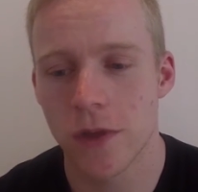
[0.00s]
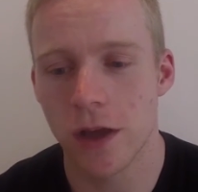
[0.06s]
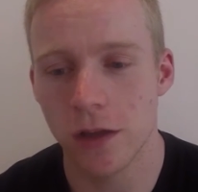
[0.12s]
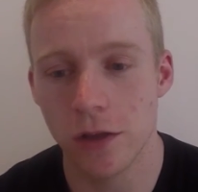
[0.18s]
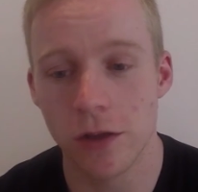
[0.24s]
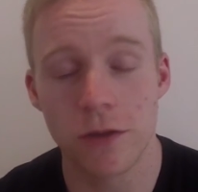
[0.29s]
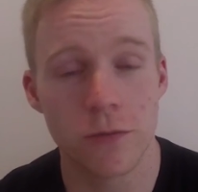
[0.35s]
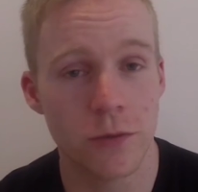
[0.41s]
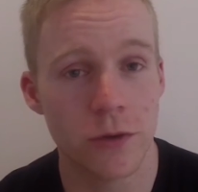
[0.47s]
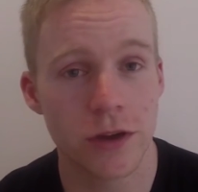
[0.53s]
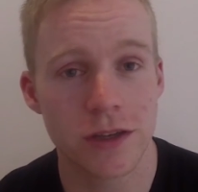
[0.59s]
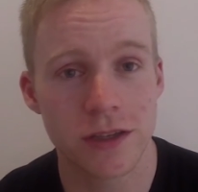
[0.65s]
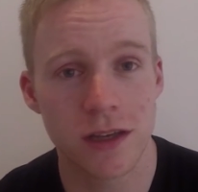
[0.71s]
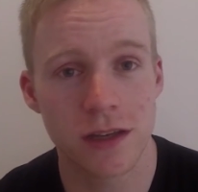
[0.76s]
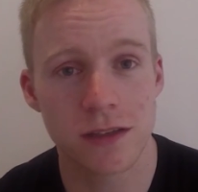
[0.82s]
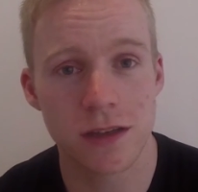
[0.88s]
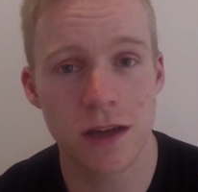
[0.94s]
lot of work
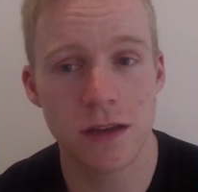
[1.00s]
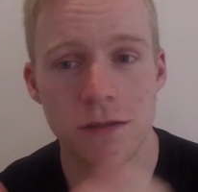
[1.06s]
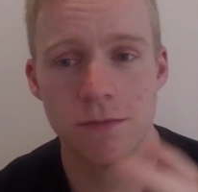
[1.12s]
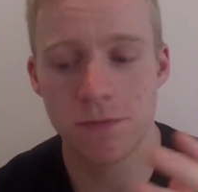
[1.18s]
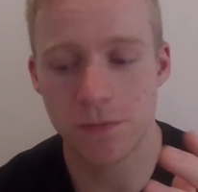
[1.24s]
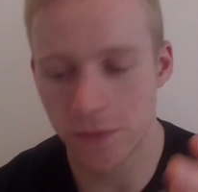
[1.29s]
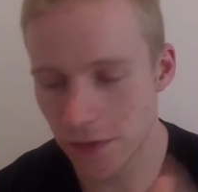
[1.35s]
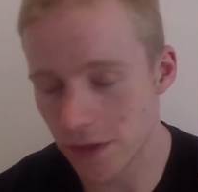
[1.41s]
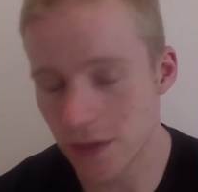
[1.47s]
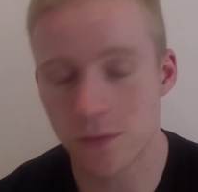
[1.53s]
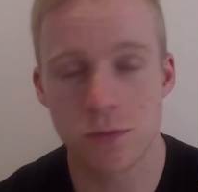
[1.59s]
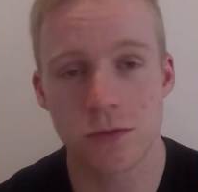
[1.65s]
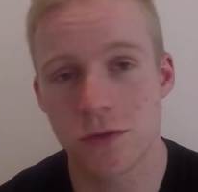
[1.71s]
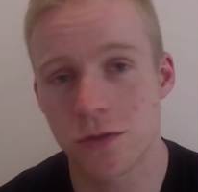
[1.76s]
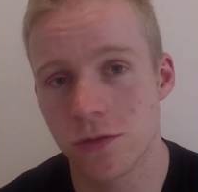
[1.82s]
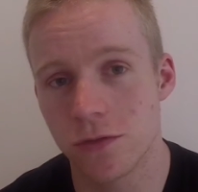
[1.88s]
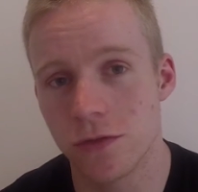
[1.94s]
to get done. This
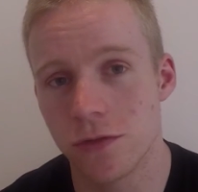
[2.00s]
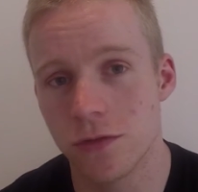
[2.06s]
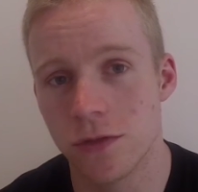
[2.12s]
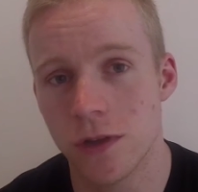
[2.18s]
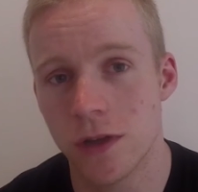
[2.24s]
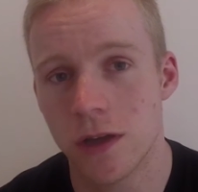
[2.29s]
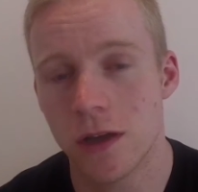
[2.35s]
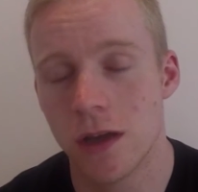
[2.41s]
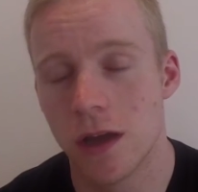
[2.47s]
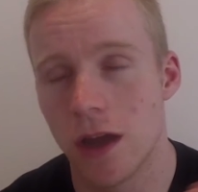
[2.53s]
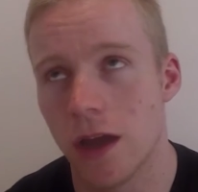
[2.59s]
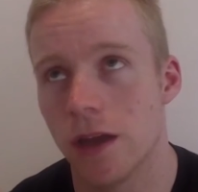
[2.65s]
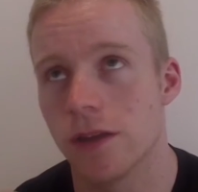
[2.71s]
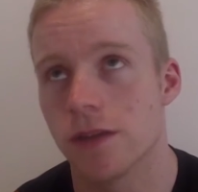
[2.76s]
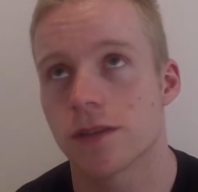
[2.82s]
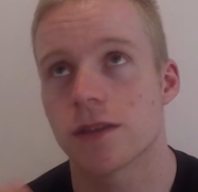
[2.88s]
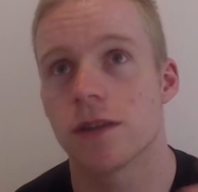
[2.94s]
will suit you,
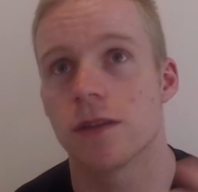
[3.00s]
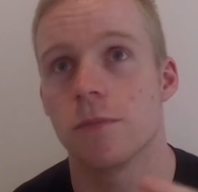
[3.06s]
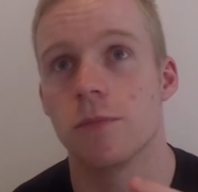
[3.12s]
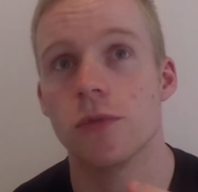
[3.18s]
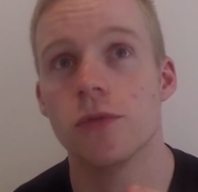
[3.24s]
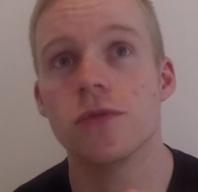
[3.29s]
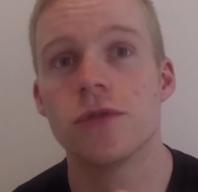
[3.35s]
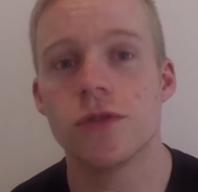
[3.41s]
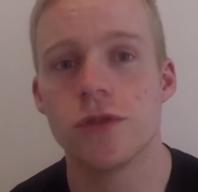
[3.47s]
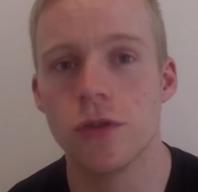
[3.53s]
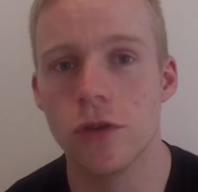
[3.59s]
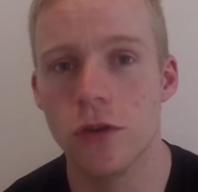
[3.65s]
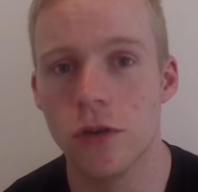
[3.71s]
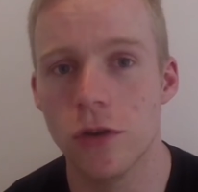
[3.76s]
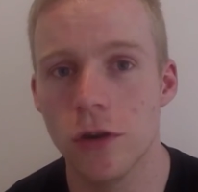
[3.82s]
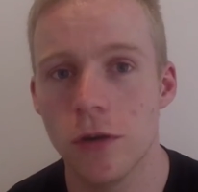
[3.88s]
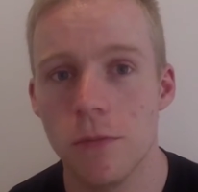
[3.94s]
and it's going to boost
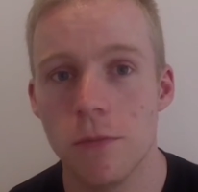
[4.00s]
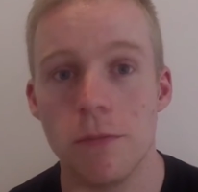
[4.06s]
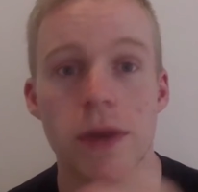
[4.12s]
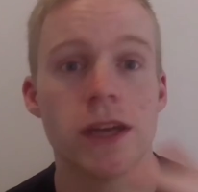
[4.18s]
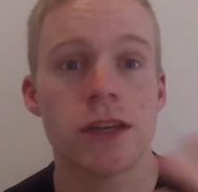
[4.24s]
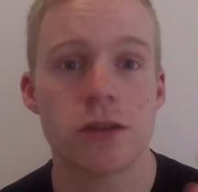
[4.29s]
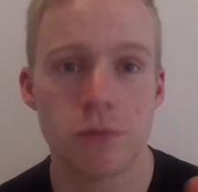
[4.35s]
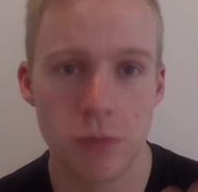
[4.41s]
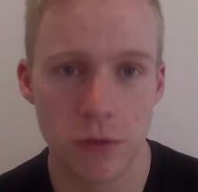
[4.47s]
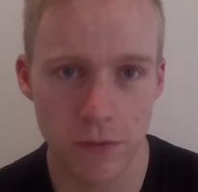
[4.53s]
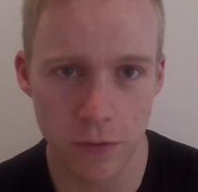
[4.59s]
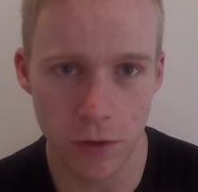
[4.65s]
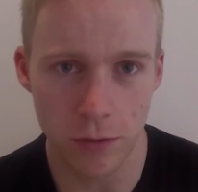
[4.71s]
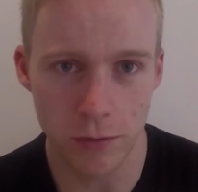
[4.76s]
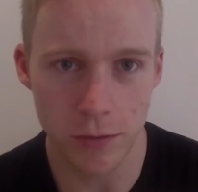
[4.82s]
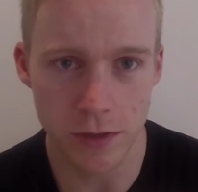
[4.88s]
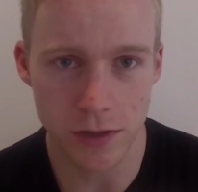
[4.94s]
your mental
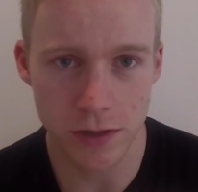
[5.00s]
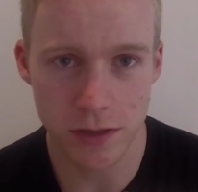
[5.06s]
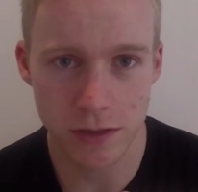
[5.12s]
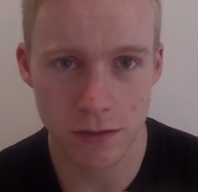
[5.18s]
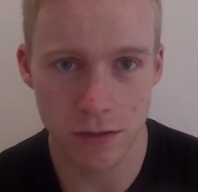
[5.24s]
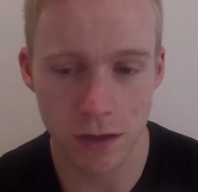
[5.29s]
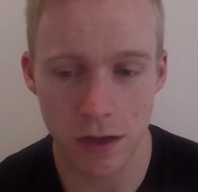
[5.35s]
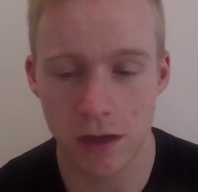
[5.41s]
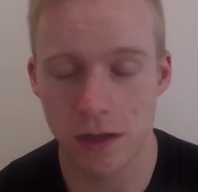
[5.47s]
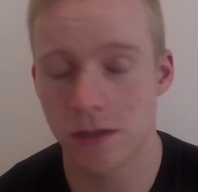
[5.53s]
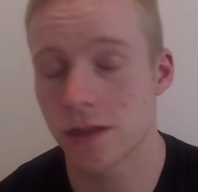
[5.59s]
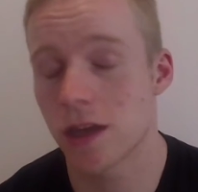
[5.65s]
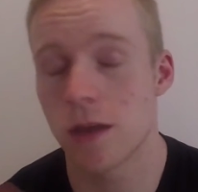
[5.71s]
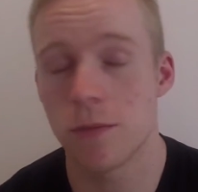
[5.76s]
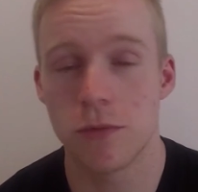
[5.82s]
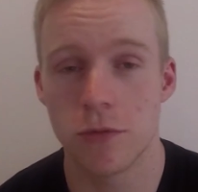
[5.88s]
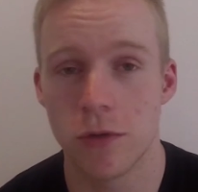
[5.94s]
performance to
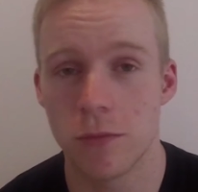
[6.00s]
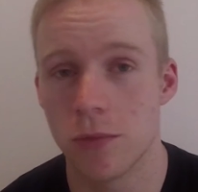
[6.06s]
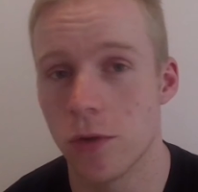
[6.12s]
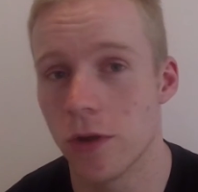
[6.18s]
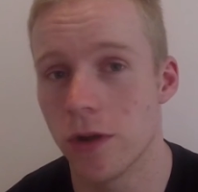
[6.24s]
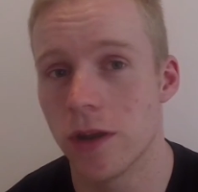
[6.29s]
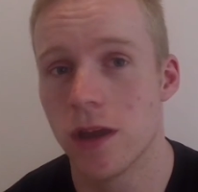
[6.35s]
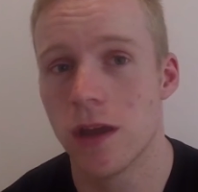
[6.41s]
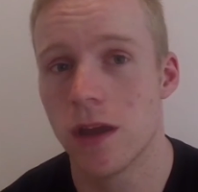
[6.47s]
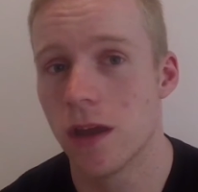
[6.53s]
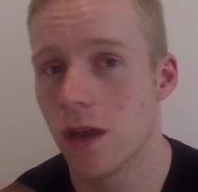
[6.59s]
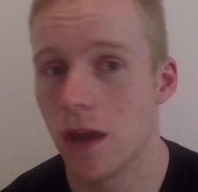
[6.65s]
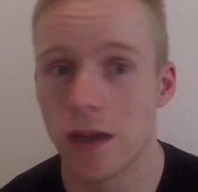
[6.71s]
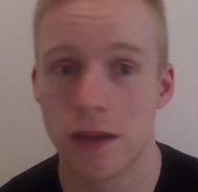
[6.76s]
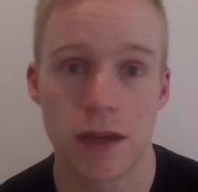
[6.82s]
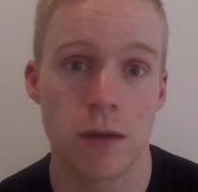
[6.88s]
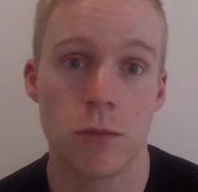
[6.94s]
keep you on point
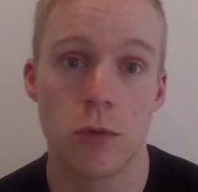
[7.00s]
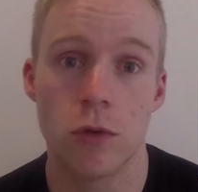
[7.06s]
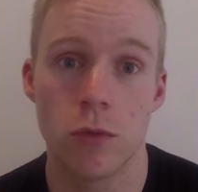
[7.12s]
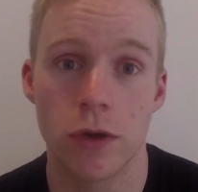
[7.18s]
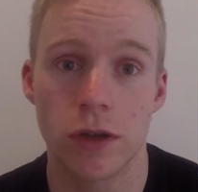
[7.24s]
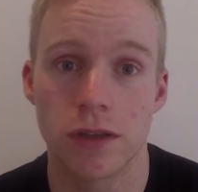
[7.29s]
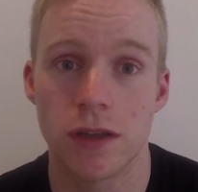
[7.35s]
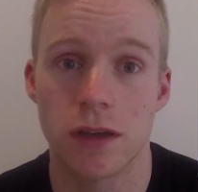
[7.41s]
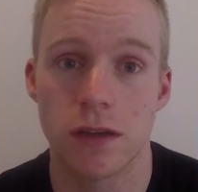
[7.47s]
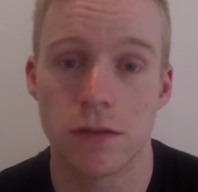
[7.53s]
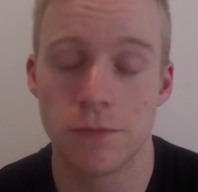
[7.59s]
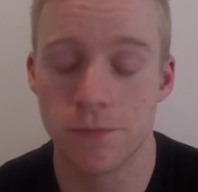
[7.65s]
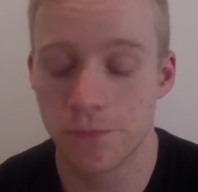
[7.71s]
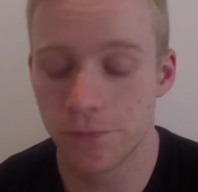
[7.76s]
and get more work done.